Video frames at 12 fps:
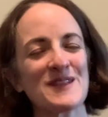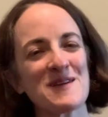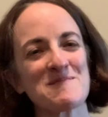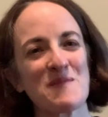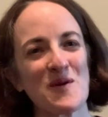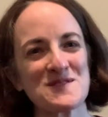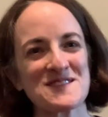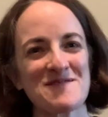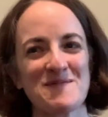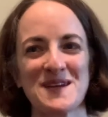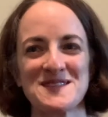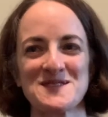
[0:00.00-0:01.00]
like most of
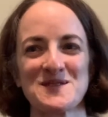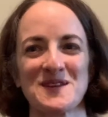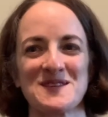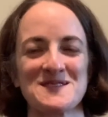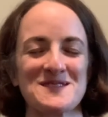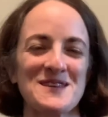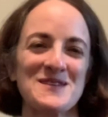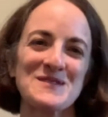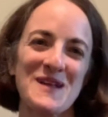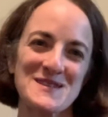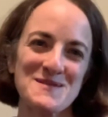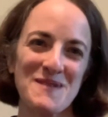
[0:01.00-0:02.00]
my students, you
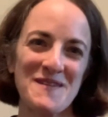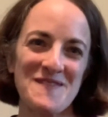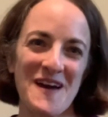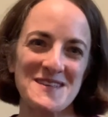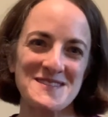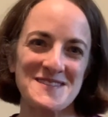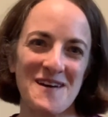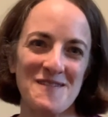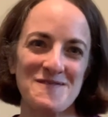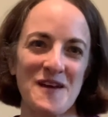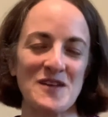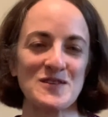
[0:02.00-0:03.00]
like to play fast
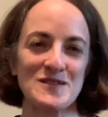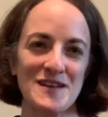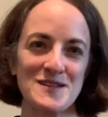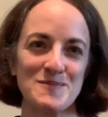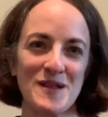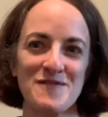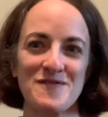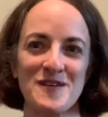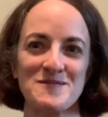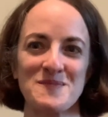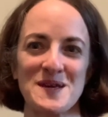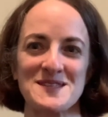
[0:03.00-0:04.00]
stuff and you like to play
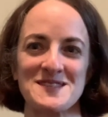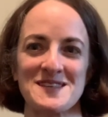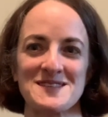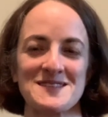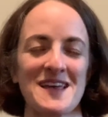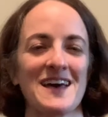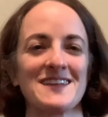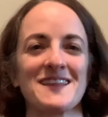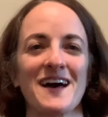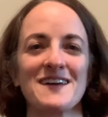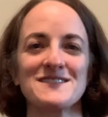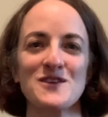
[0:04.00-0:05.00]
fun pieces, and
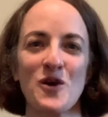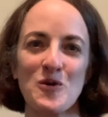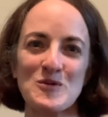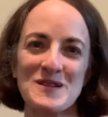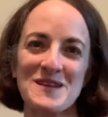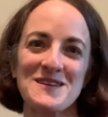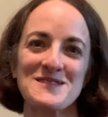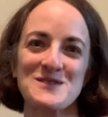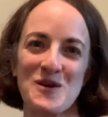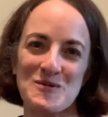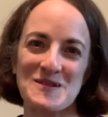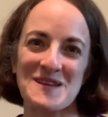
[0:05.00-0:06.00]
I totally
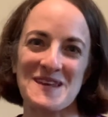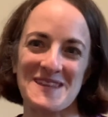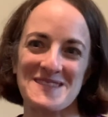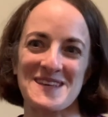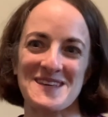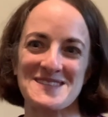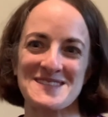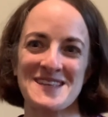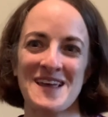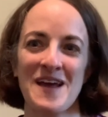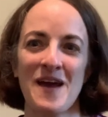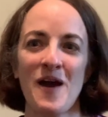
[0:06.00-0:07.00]
get this.
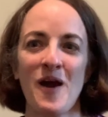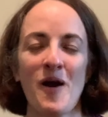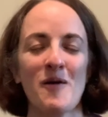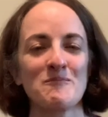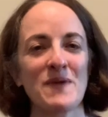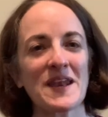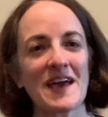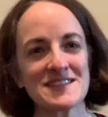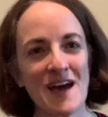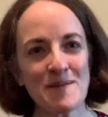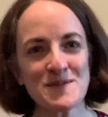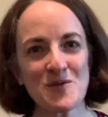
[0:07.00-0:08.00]
But I
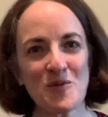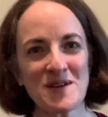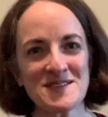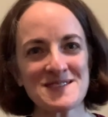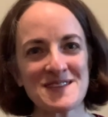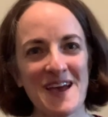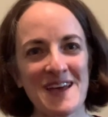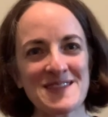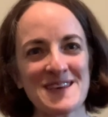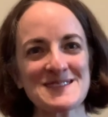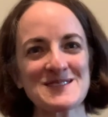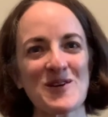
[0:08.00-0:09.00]
timed it once, and
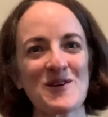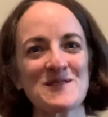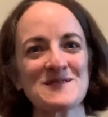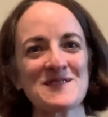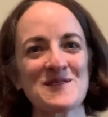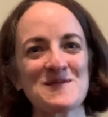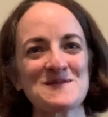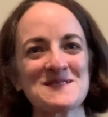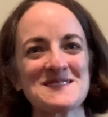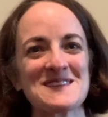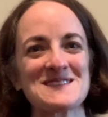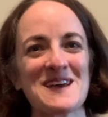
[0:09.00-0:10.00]
these long
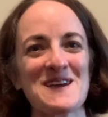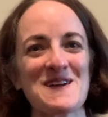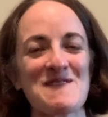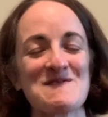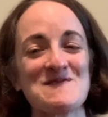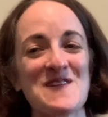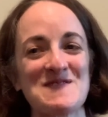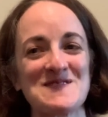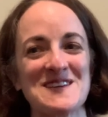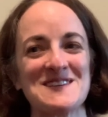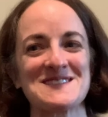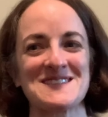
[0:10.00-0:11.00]
tones take
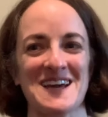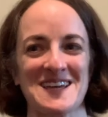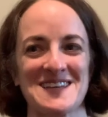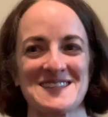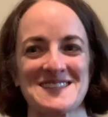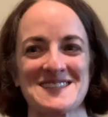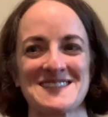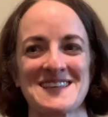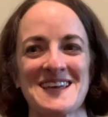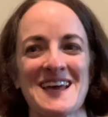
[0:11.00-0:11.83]
50 seconds.